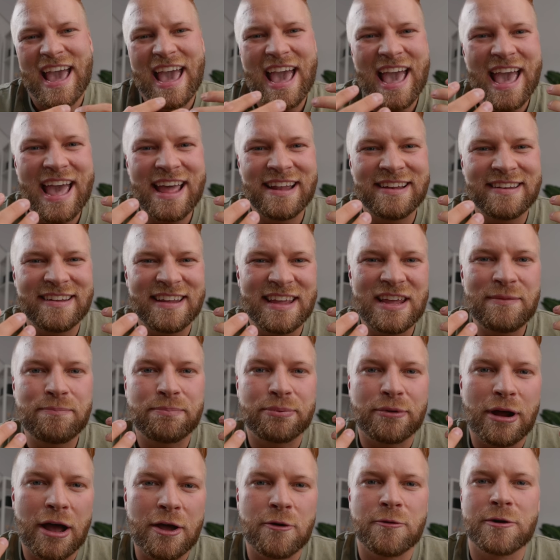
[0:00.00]
And it
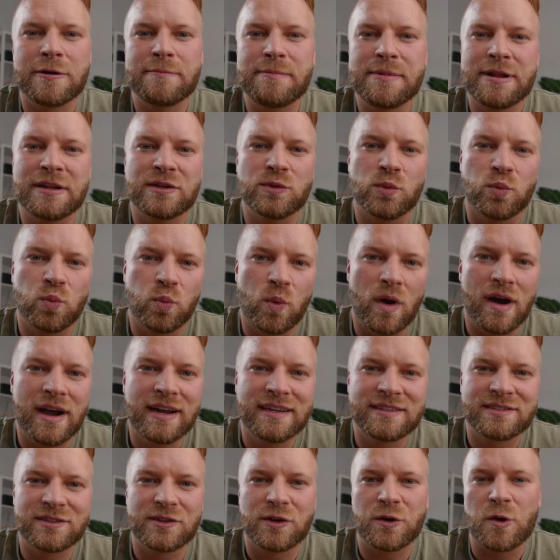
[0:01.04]
probably would have been
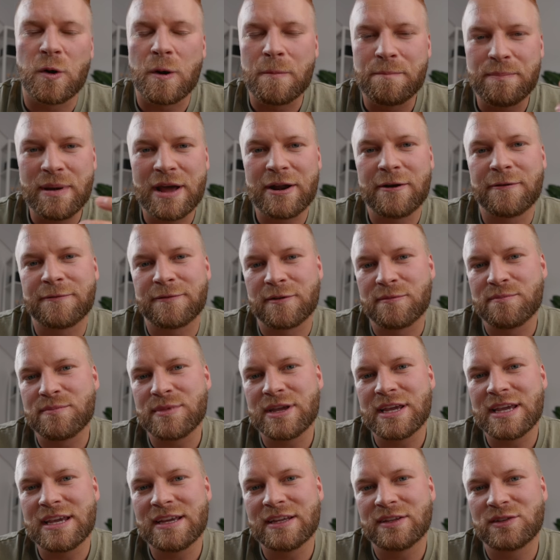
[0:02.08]
wiser or better for
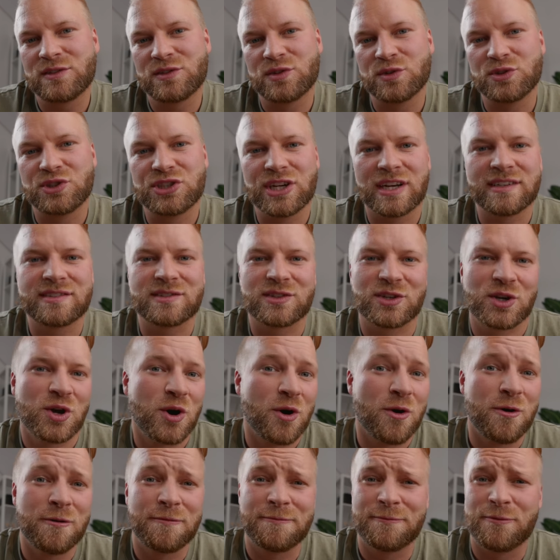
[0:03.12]
me to just
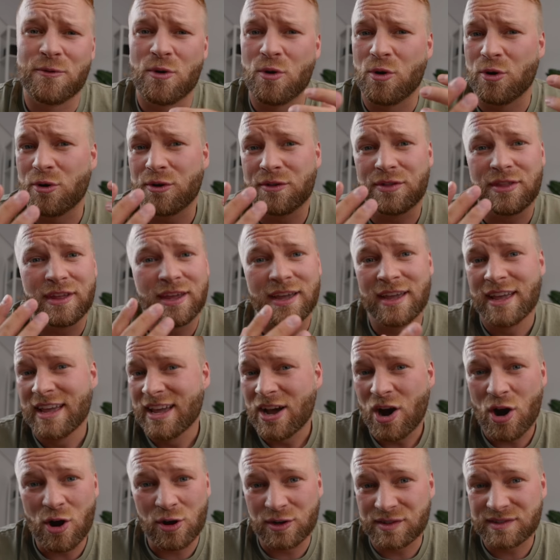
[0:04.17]
go for the
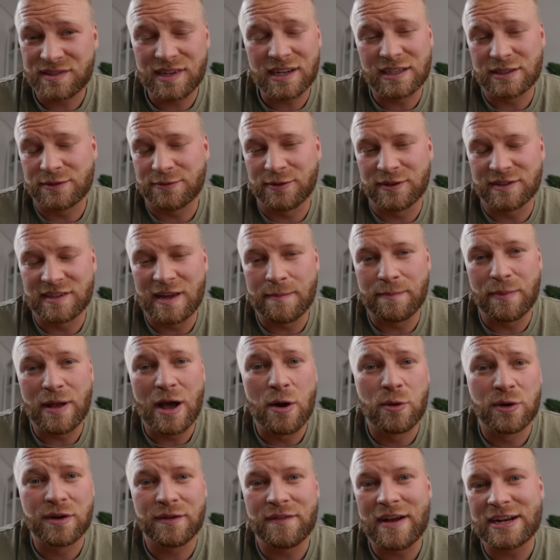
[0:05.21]
R6, for example. I
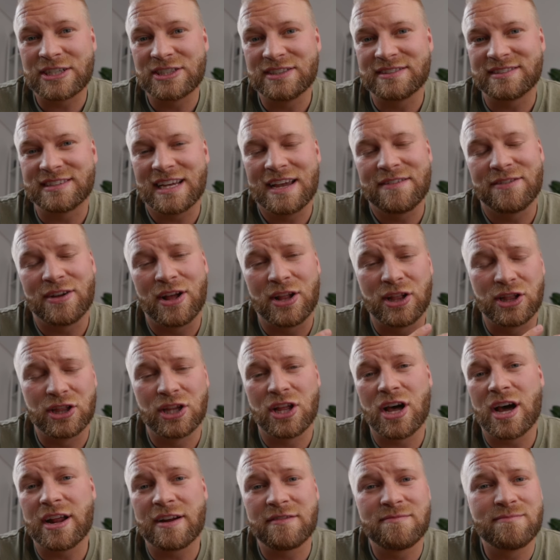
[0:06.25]
would have actually saved a
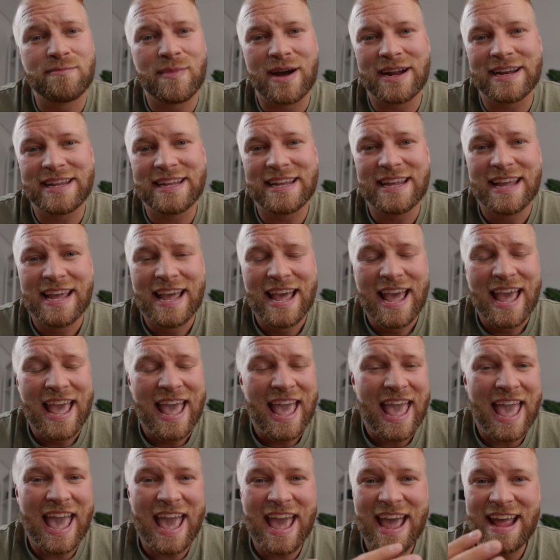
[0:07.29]
lot of money
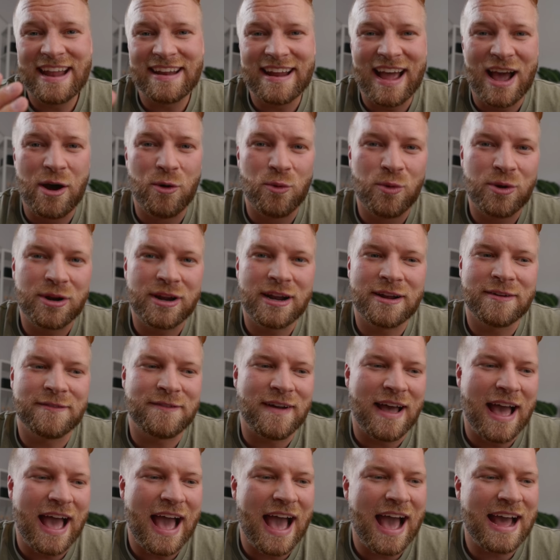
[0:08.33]
and I wouldn't have
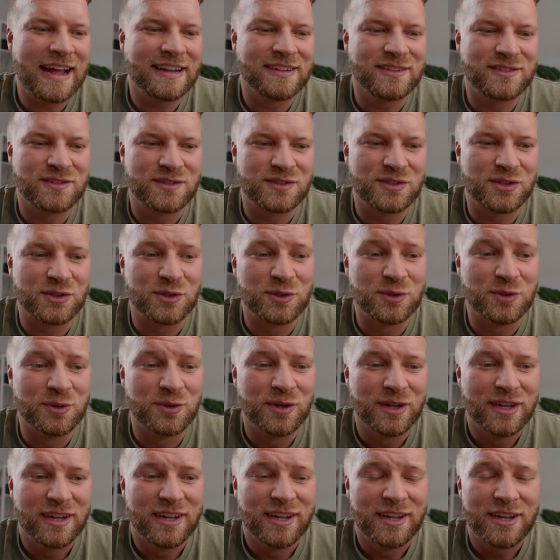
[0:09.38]
had
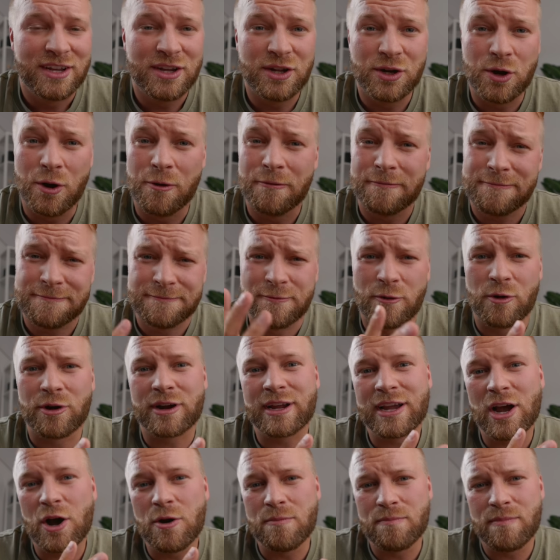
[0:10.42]
to, you know,
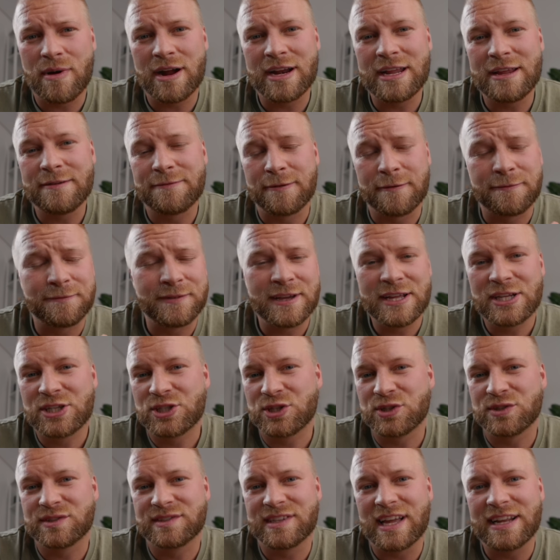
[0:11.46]
fork out money for
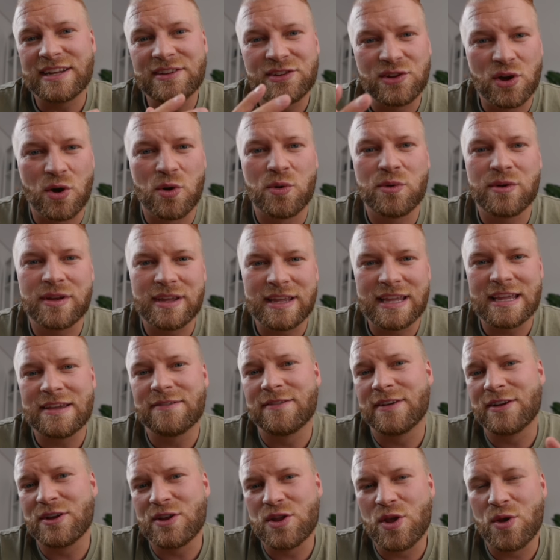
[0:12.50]
features that I don't
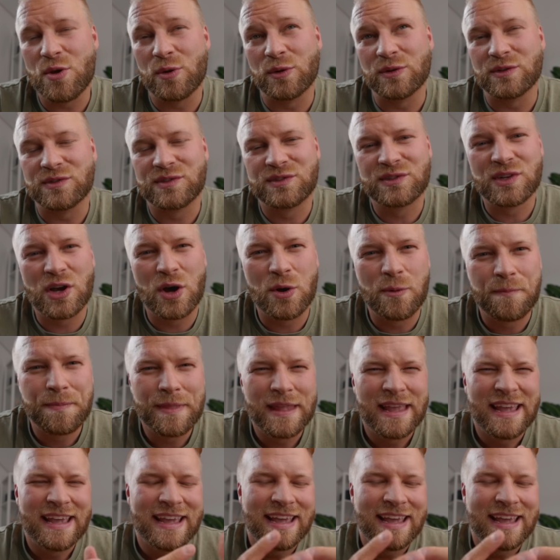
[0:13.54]
even use. So